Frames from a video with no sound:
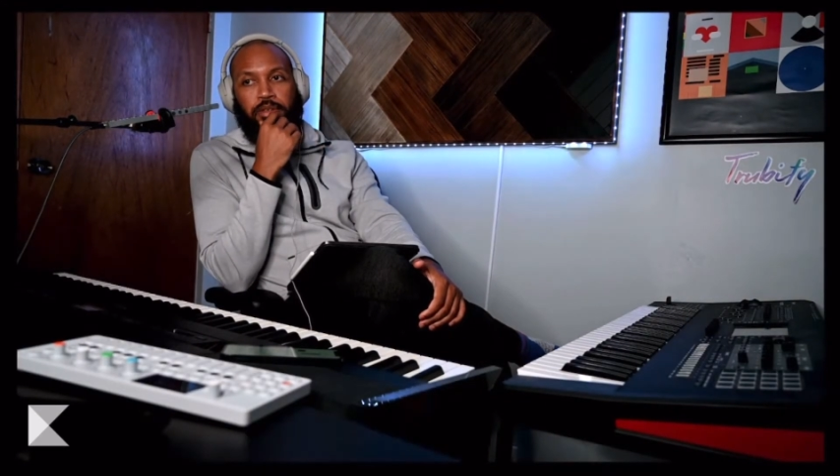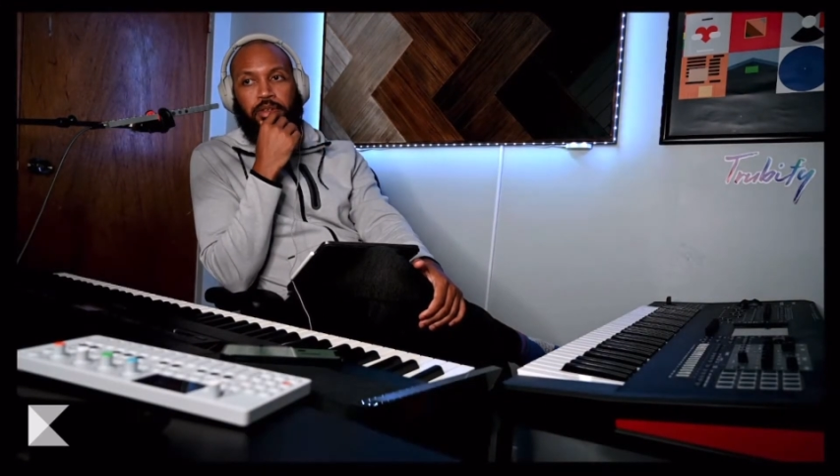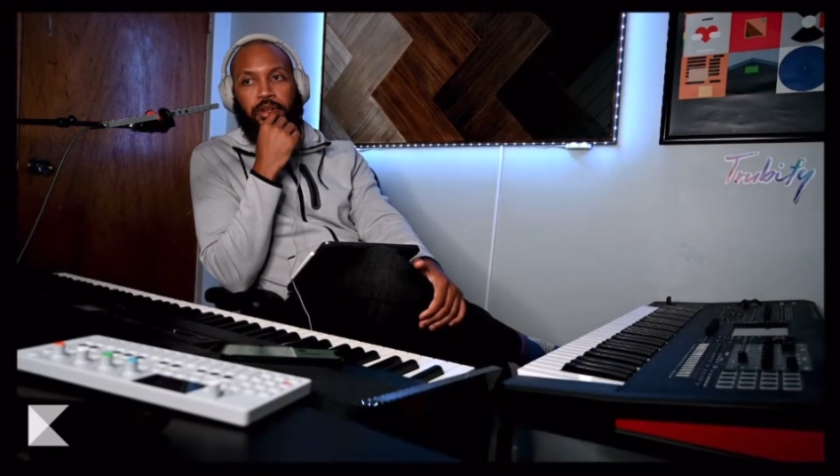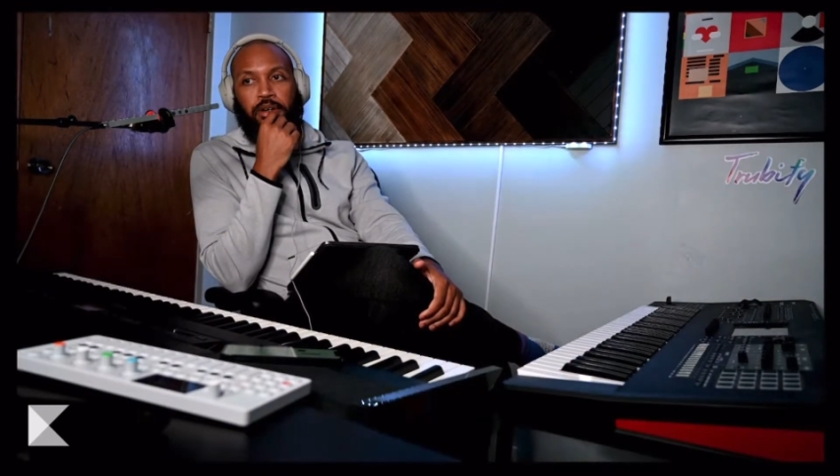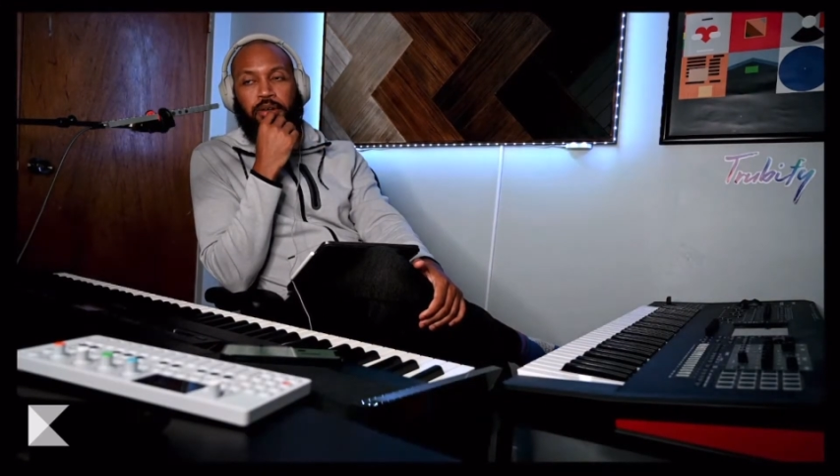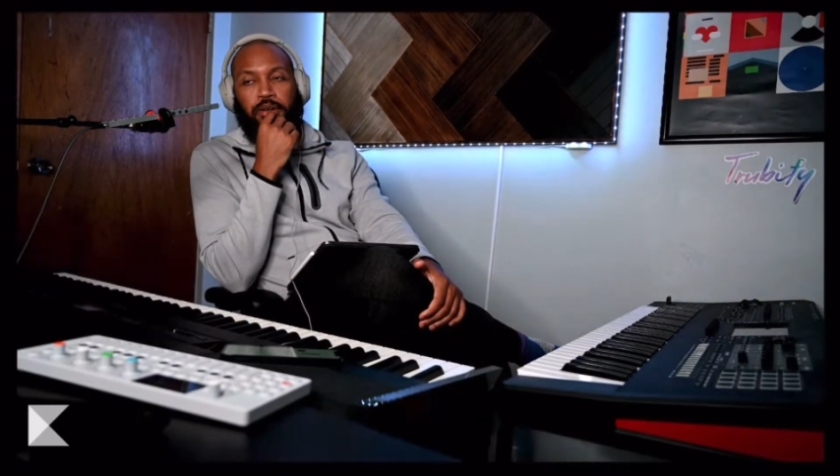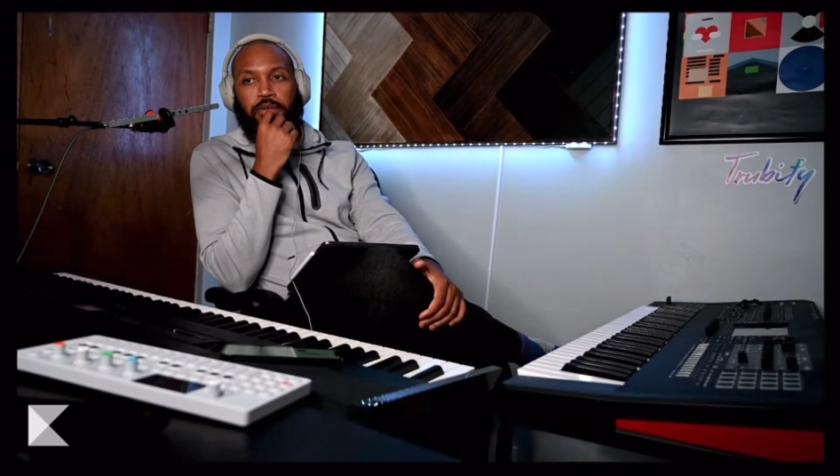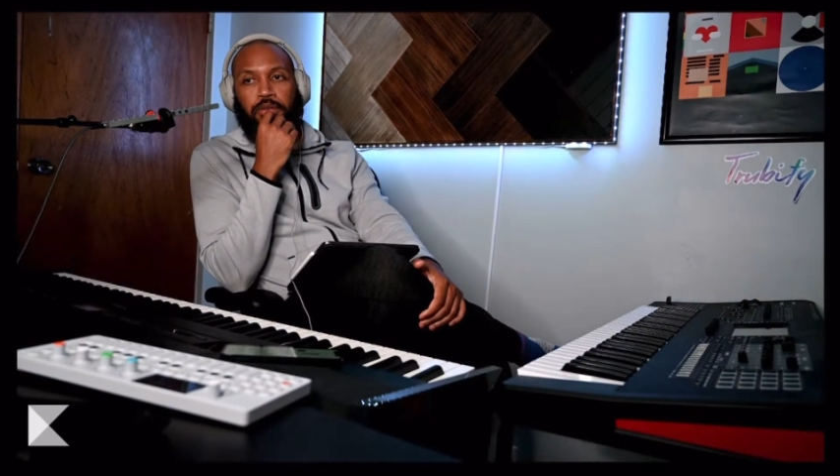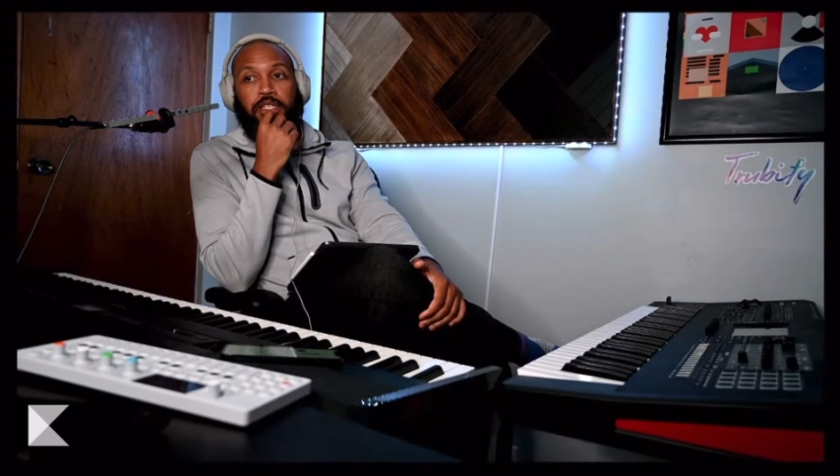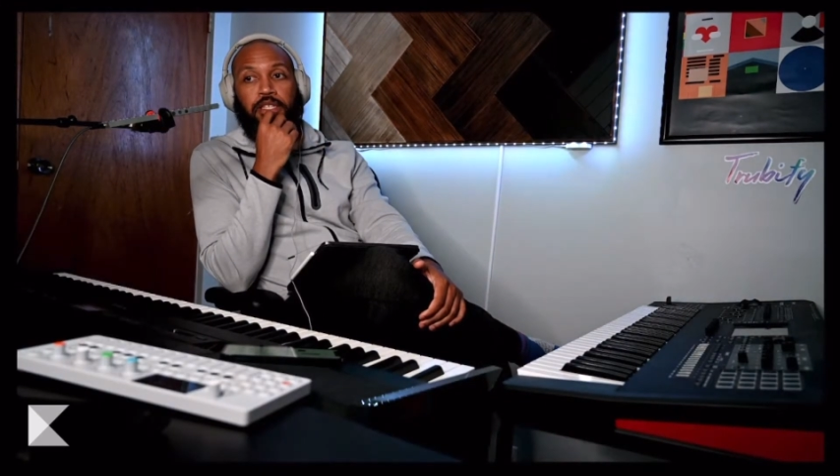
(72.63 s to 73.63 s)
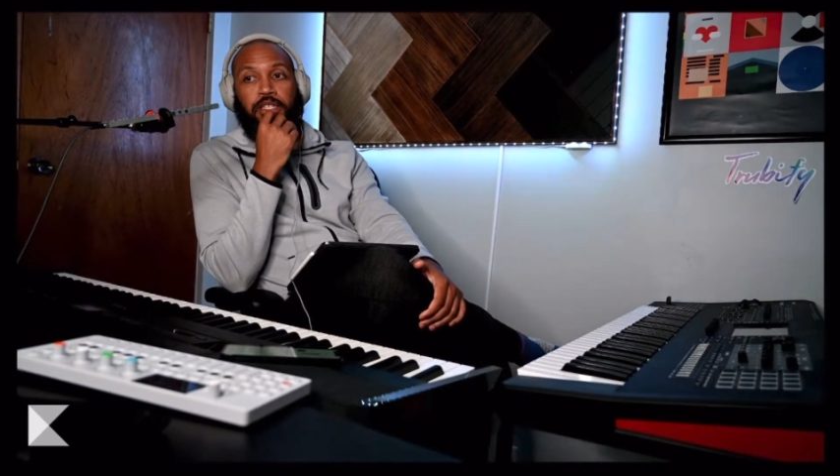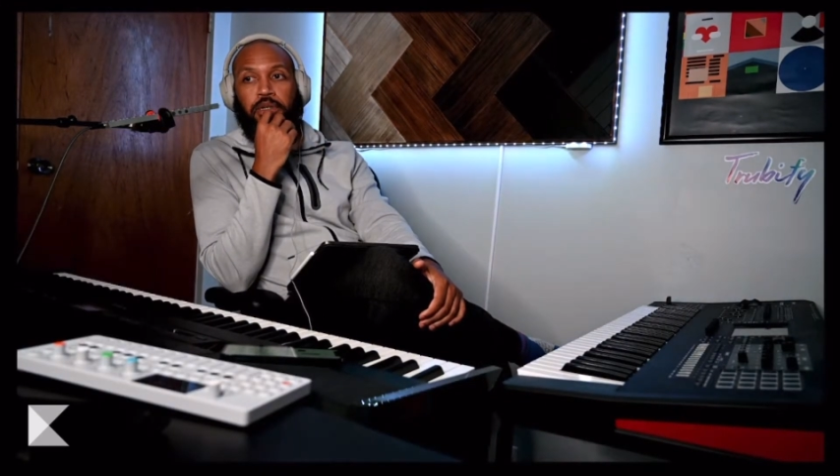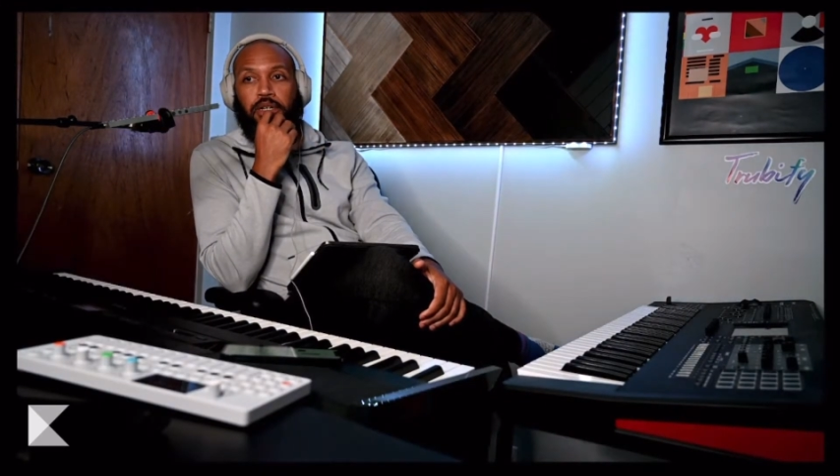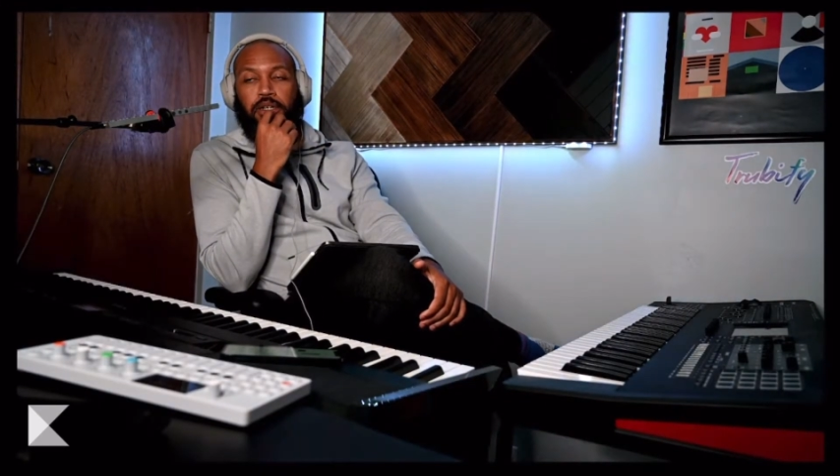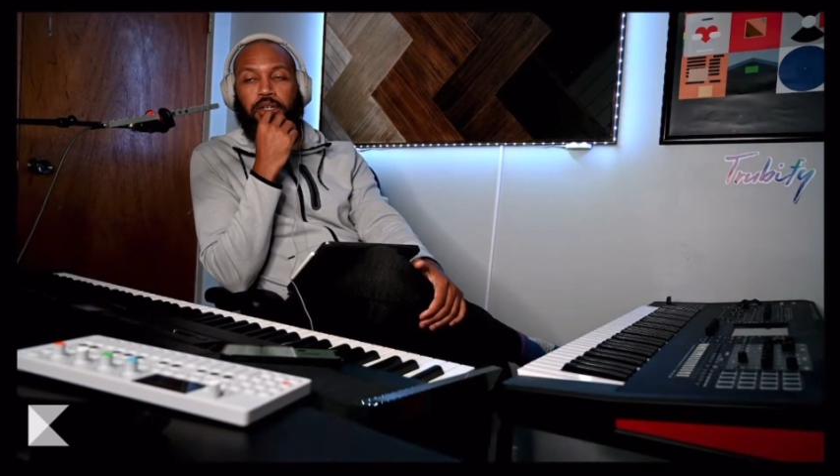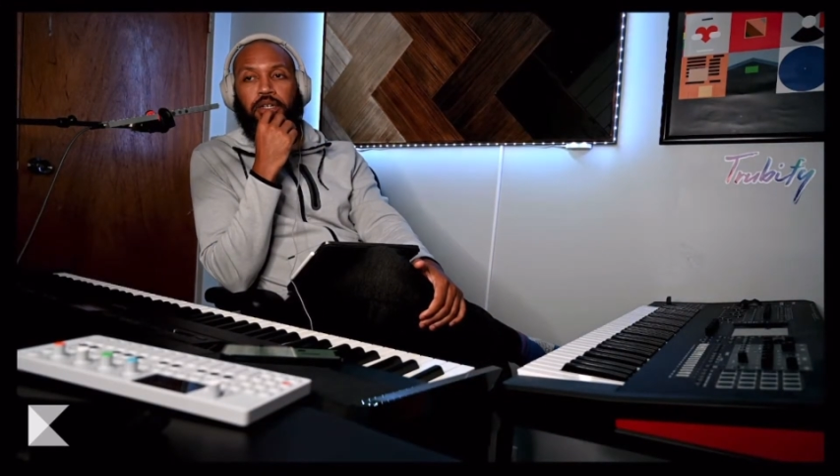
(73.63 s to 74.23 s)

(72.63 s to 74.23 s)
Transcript: you know, Facebook.